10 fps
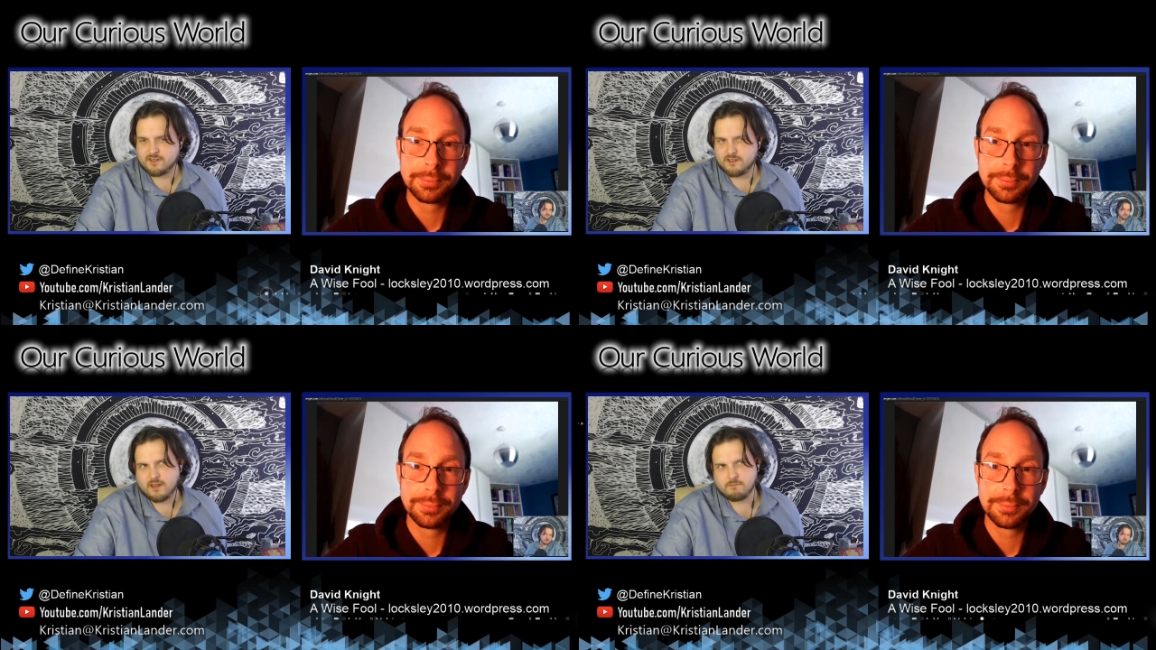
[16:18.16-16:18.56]

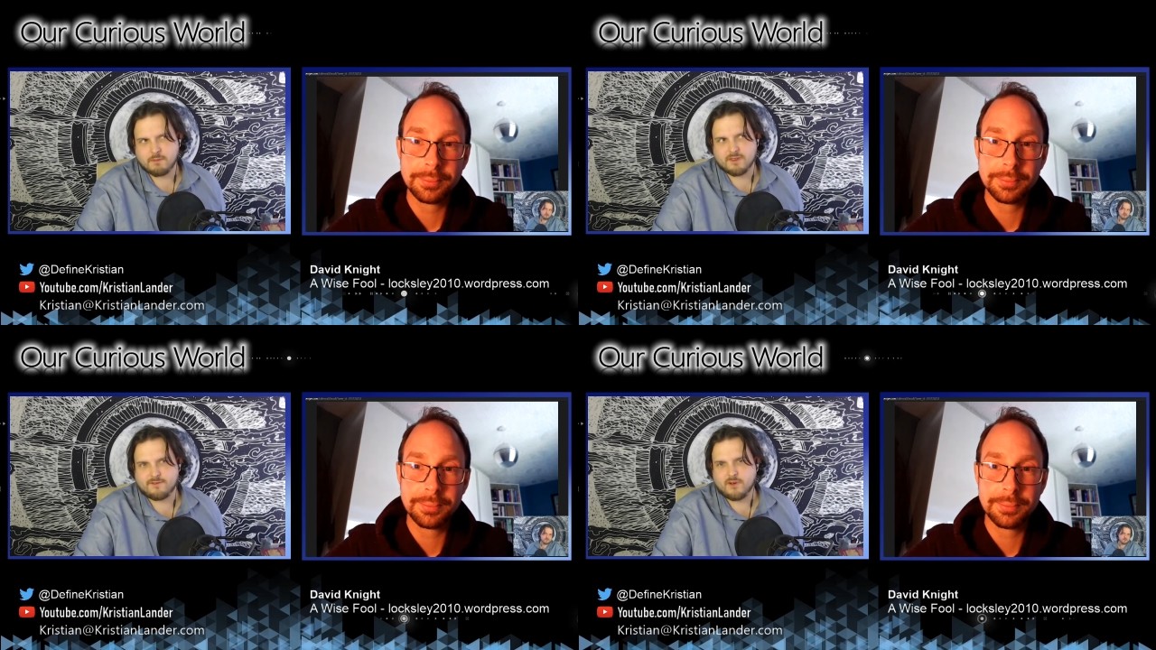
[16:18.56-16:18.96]
Speaker 1: maybe
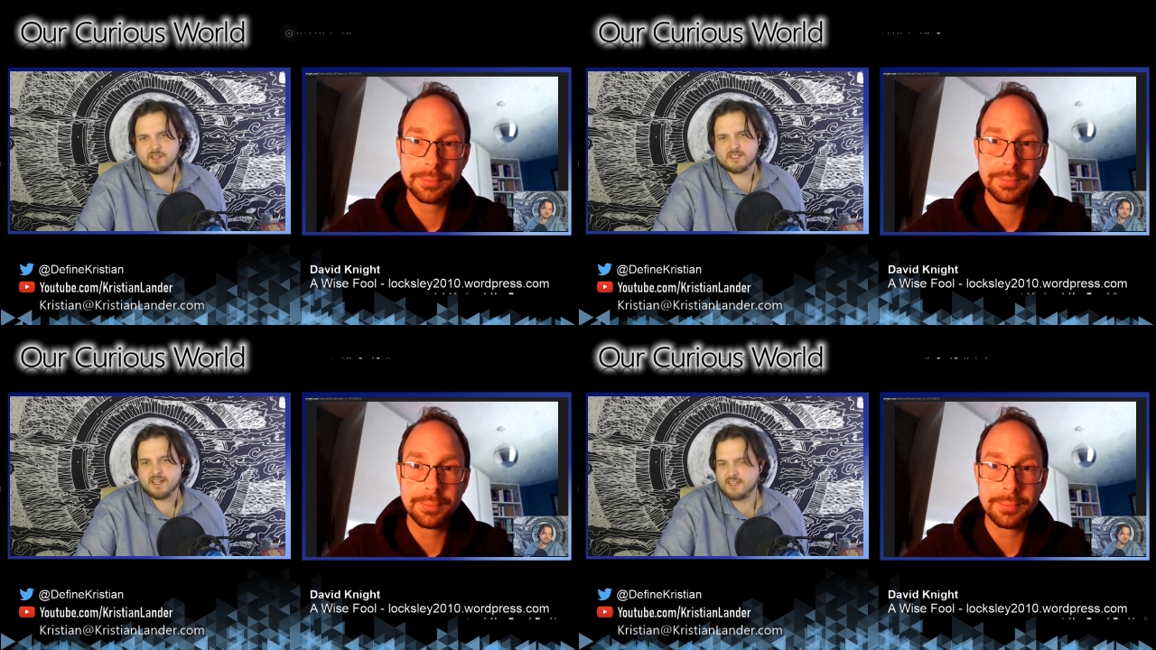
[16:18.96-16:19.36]
the
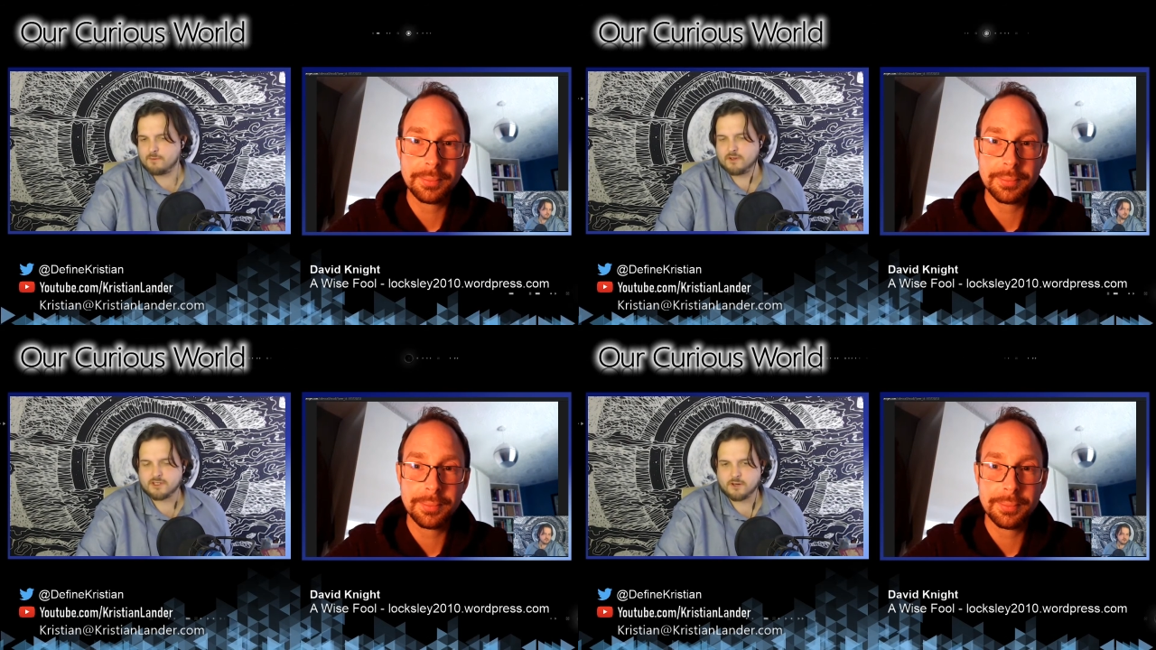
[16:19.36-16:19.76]
first eight
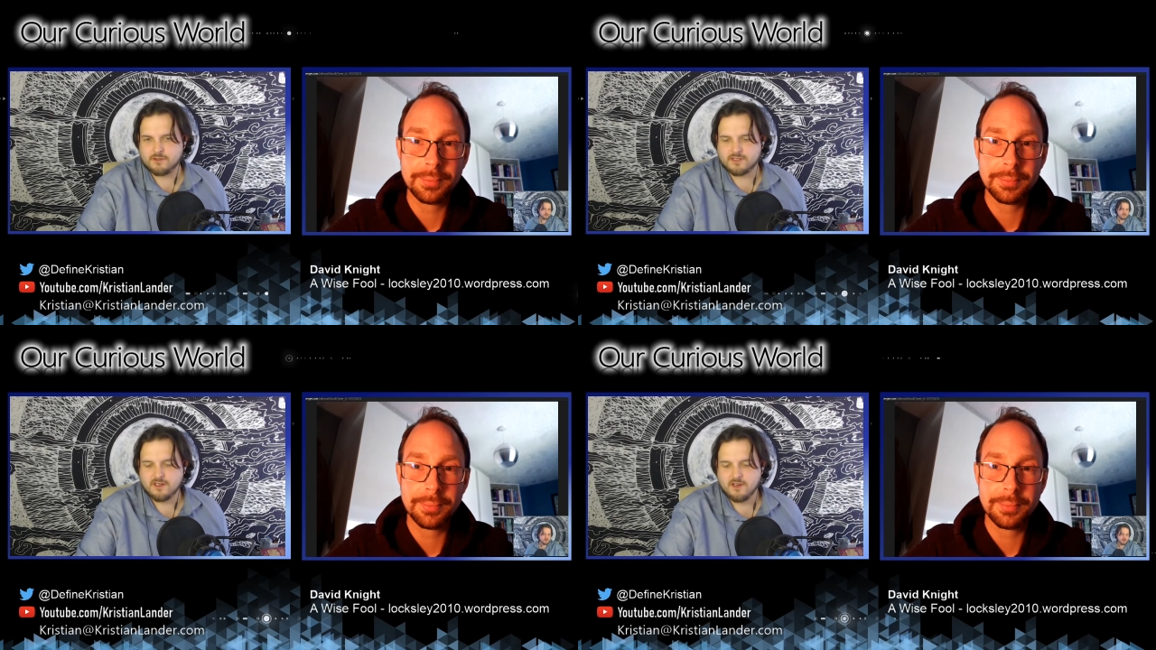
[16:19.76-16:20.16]

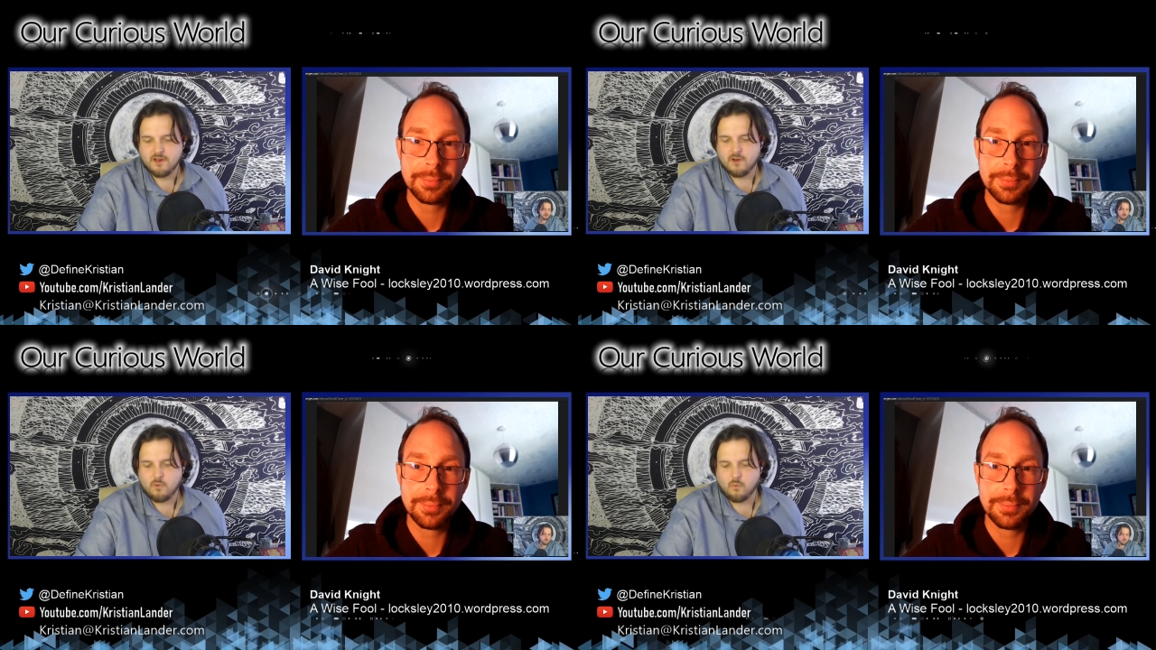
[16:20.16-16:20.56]
episodes,
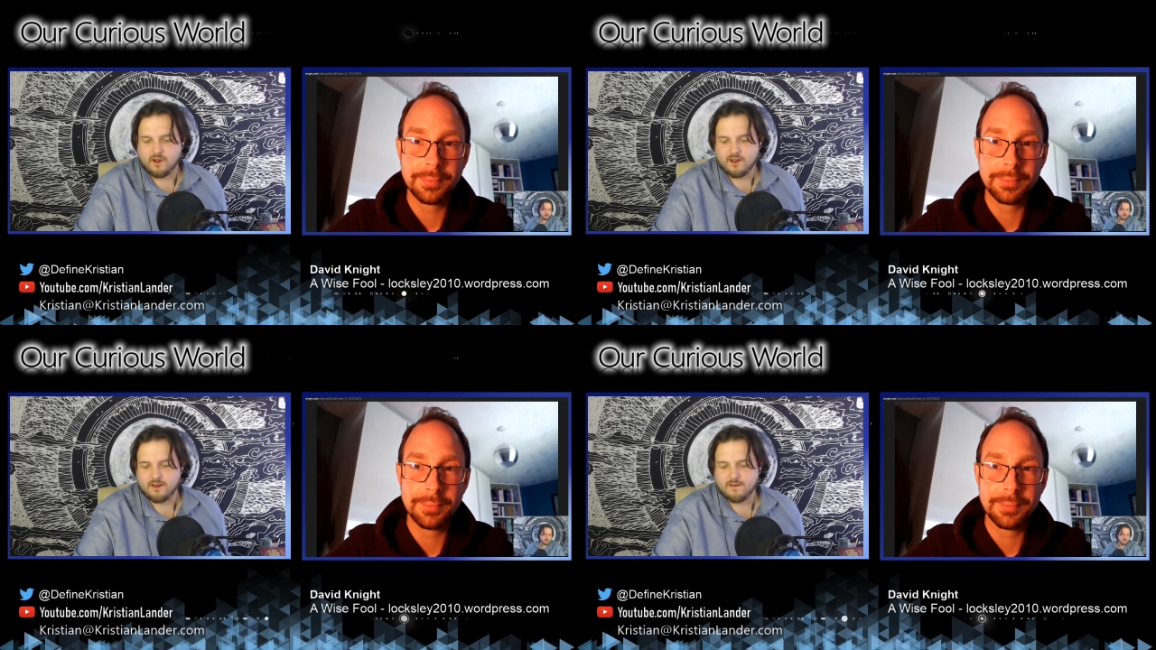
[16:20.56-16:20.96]

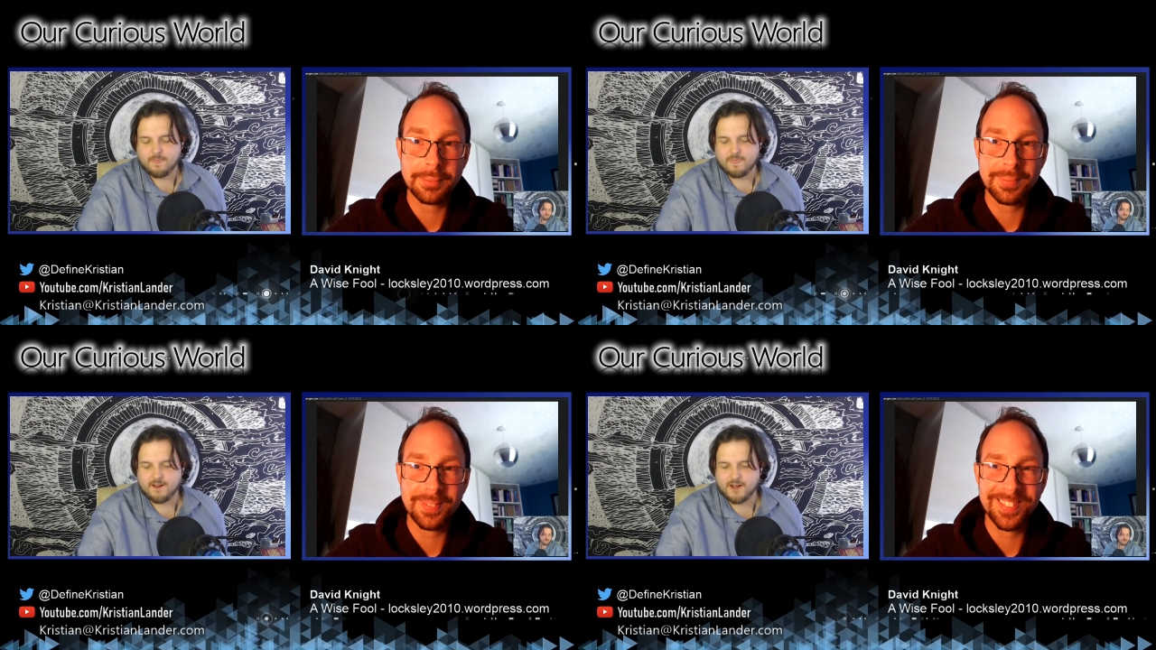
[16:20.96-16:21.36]
where
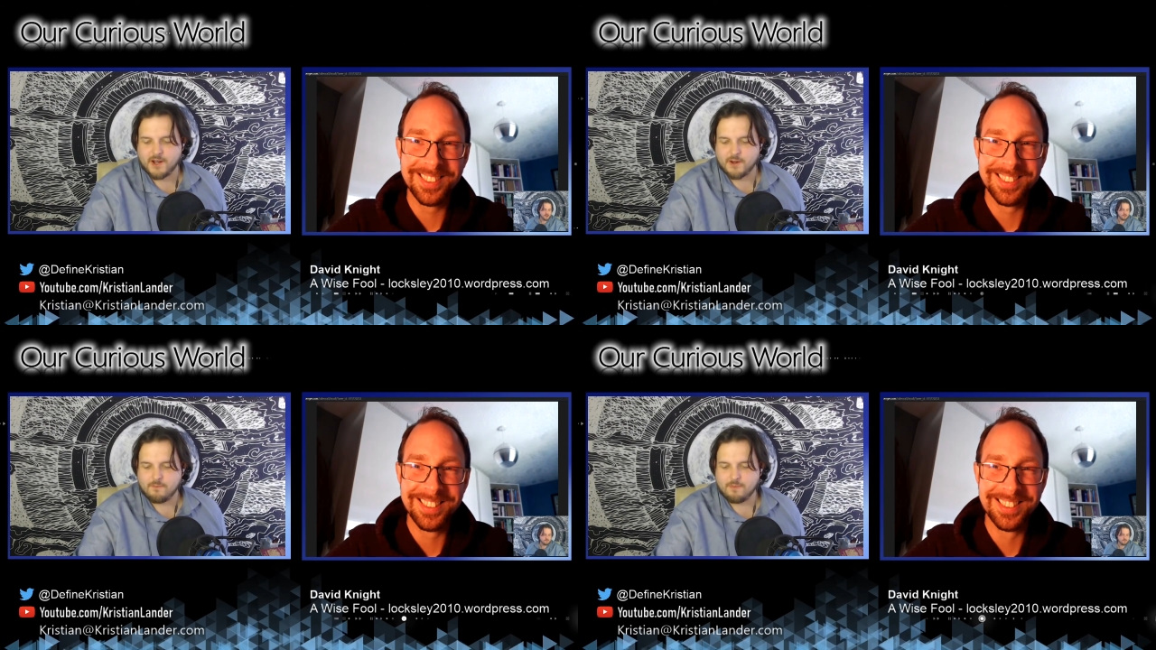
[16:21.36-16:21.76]

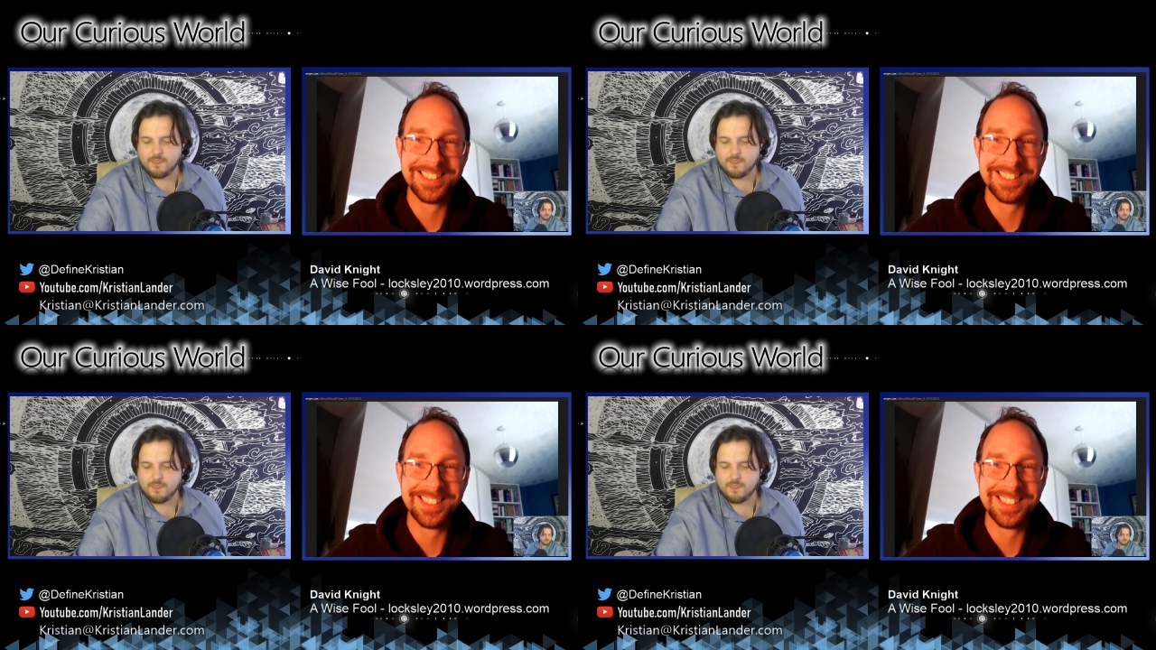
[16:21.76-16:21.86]
um,